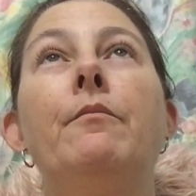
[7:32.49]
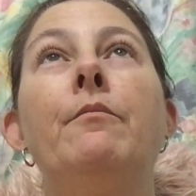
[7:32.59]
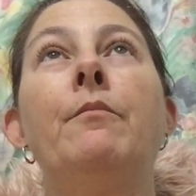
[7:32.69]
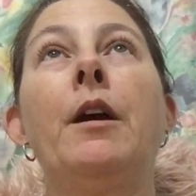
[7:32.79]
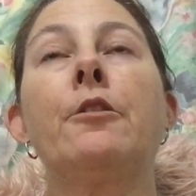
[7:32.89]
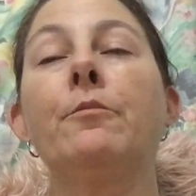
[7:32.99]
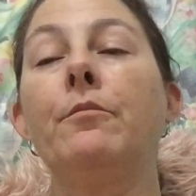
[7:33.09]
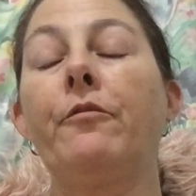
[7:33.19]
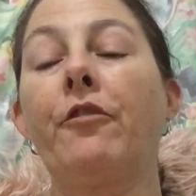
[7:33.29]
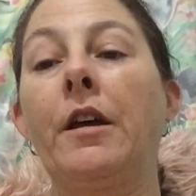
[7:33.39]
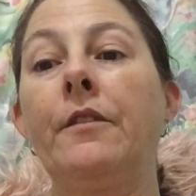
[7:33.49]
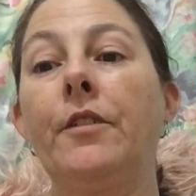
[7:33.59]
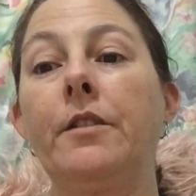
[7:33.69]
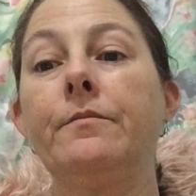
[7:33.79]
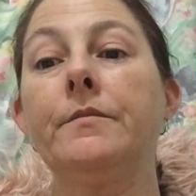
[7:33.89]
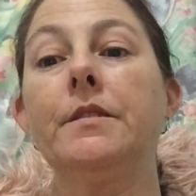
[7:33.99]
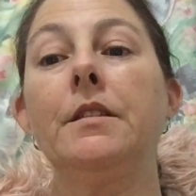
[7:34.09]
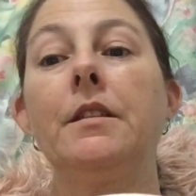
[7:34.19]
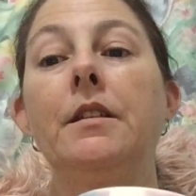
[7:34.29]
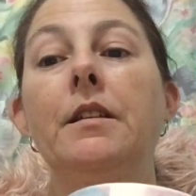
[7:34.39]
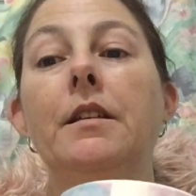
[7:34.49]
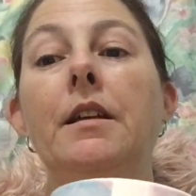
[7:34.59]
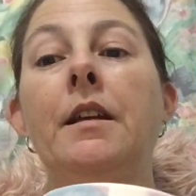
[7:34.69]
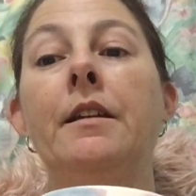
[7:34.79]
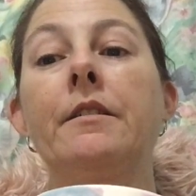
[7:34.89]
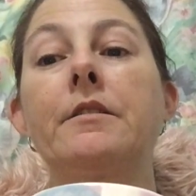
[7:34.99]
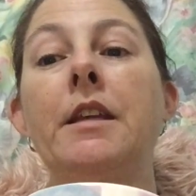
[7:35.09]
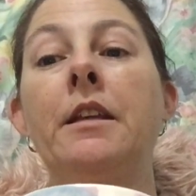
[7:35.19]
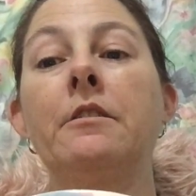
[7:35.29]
Madam Flavour. And it's